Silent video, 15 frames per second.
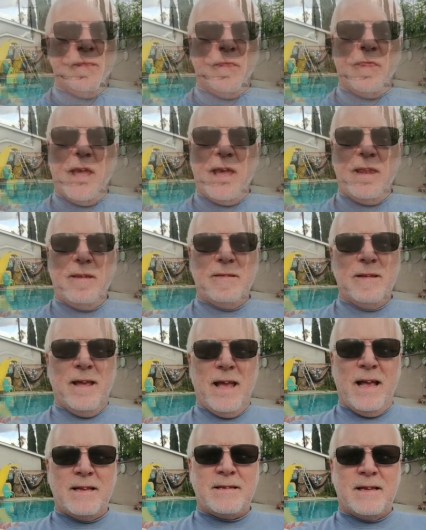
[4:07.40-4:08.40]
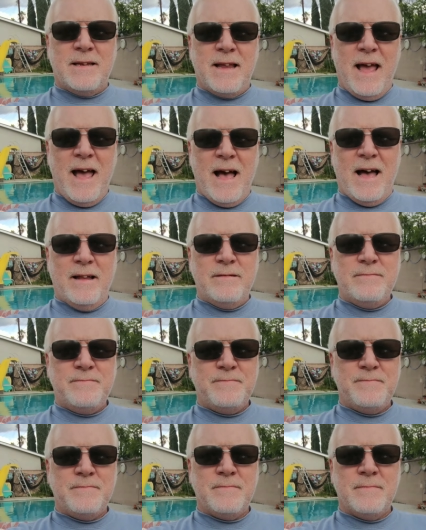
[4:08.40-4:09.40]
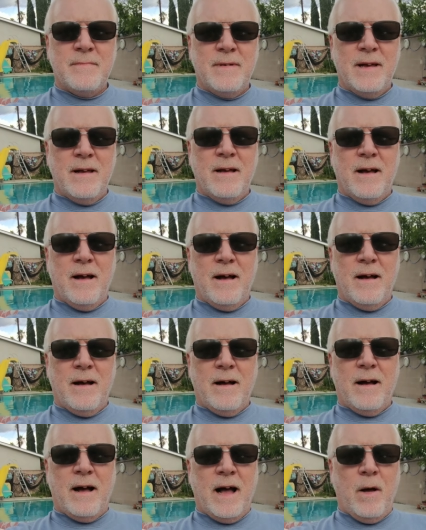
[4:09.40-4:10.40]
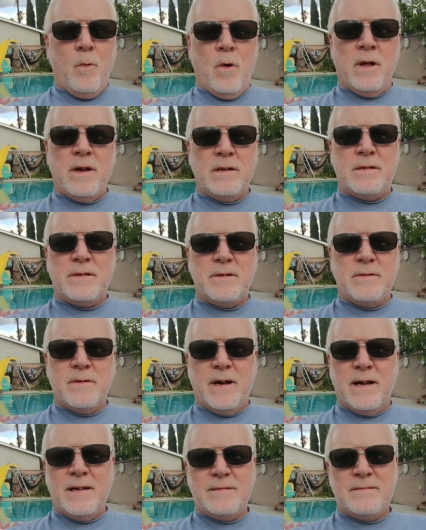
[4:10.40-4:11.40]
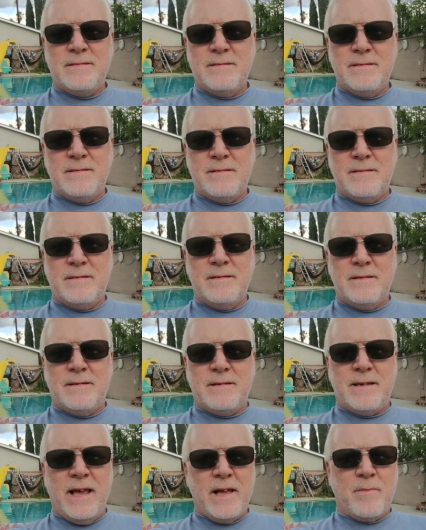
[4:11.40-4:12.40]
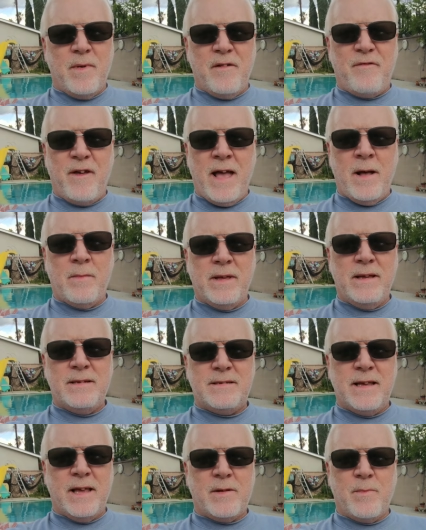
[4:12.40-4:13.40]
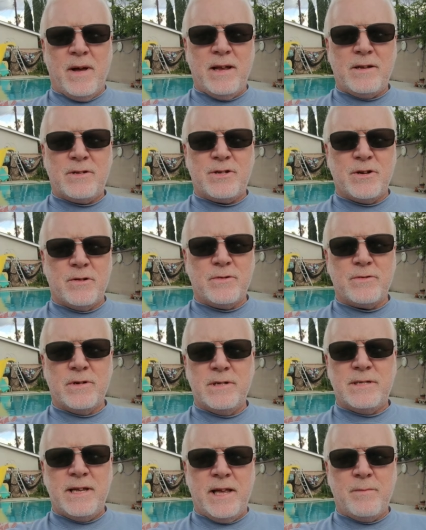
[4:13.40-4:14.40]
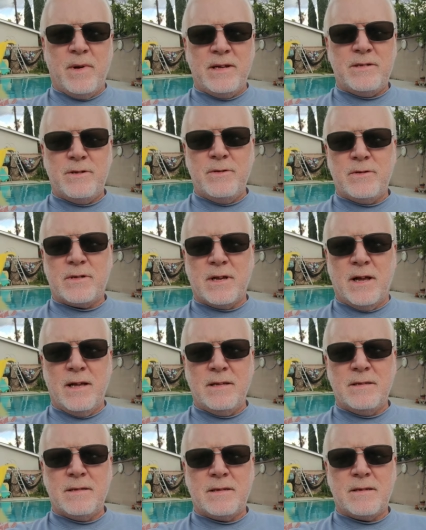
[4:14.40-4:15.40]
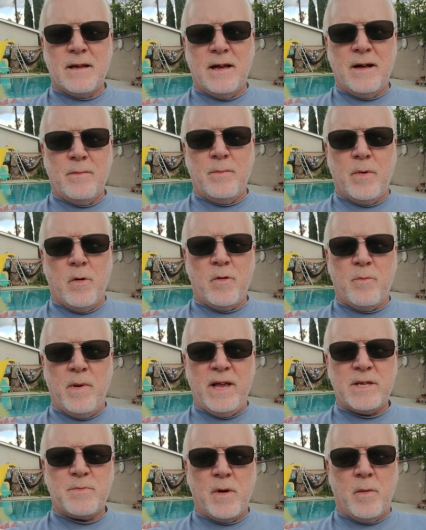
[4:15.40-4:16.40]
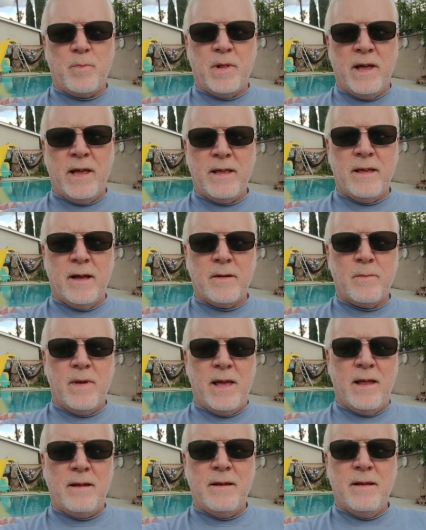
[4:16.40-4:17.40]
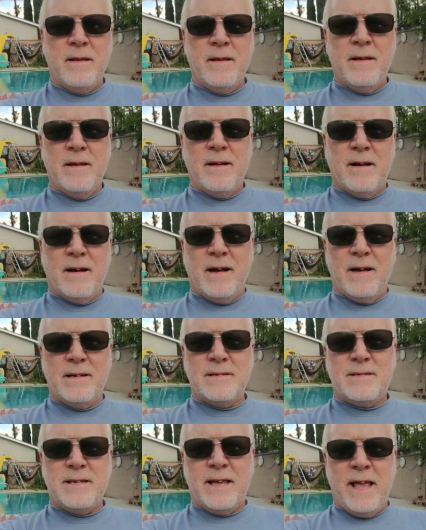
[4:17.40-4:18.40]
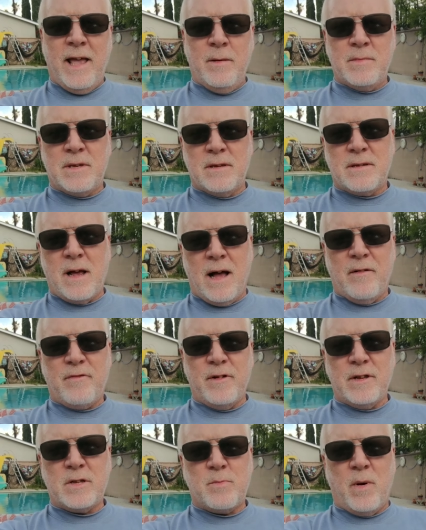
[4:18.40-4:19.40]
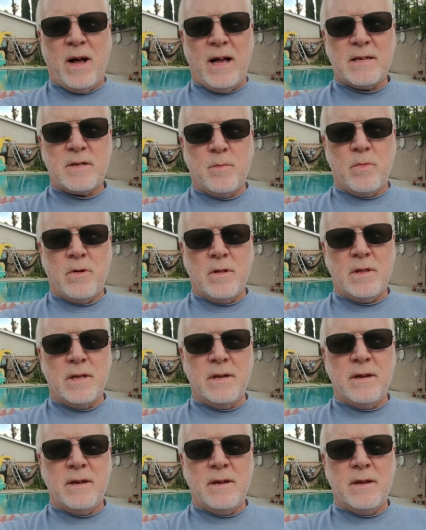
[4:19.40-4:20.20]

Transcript: Then, as a dad, I wanted to take my family, take my children, take my two sons, both baseball playing young men, to games as often as possible.